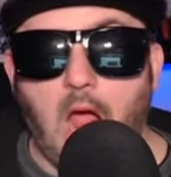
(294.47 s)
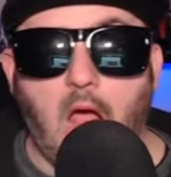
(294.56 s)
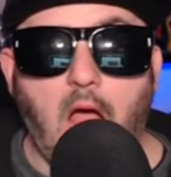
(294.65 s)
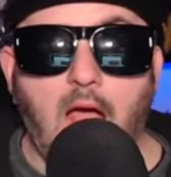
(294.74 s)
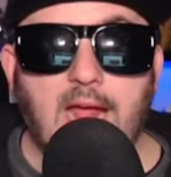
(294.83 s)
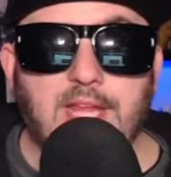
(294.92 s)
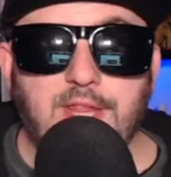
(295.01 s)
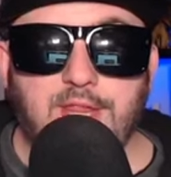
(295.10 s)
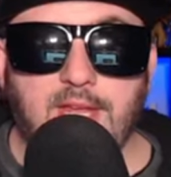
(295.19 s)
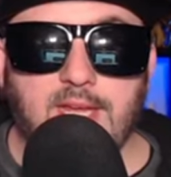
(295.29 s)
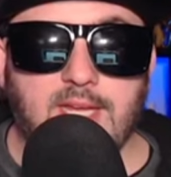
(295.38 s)
I
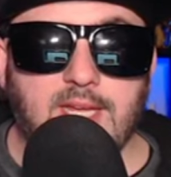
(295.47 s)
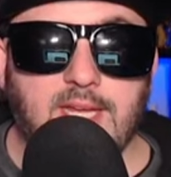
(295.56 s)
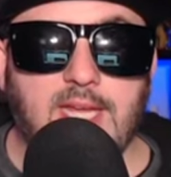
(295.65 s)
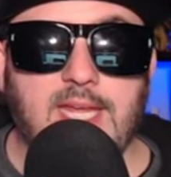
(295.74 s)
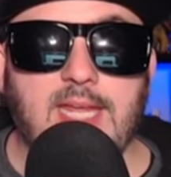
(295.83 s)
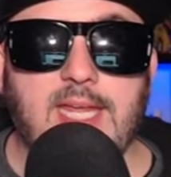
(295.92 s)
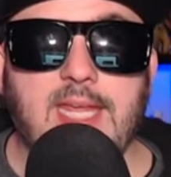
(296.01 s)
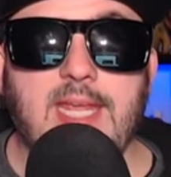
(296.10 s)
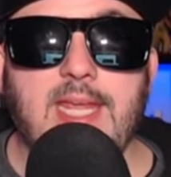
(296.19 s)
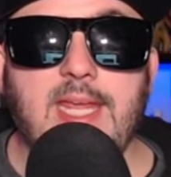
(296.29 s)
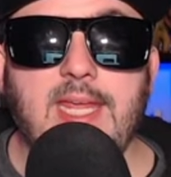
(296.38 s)
think
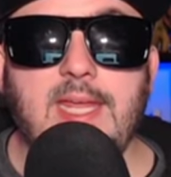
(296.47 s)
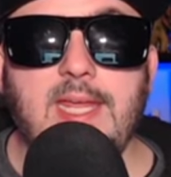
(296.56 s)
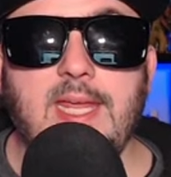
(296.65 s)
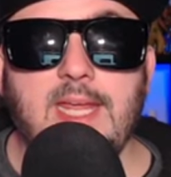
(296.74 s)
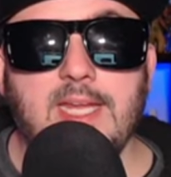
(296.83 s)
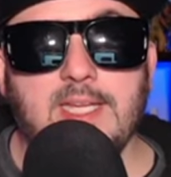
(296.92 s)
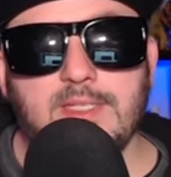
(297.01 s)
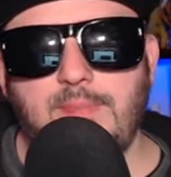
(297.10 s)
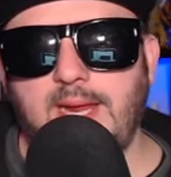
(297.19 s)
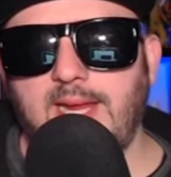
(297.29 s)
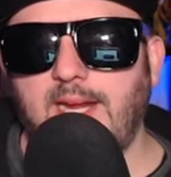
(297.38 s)
he
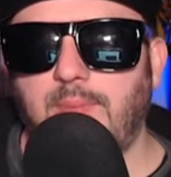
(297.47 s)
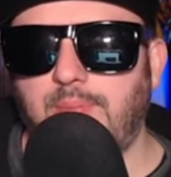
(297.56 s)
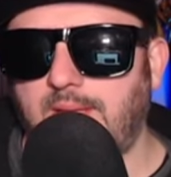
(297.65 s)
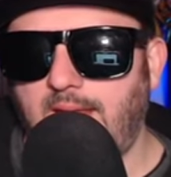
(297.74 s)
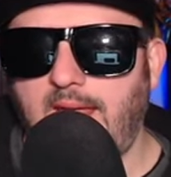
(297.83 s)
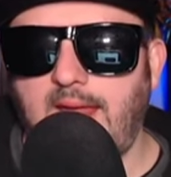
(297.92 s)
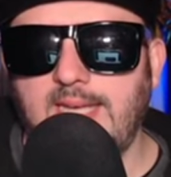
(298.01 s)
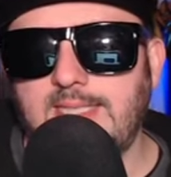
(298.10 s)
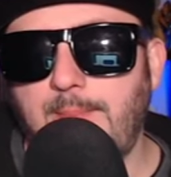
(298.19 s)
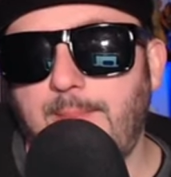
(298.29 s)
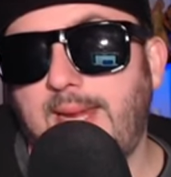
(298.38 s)
is making a play
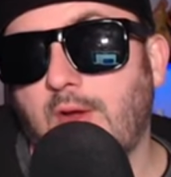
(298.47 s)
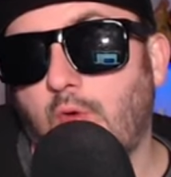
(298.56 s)
to make a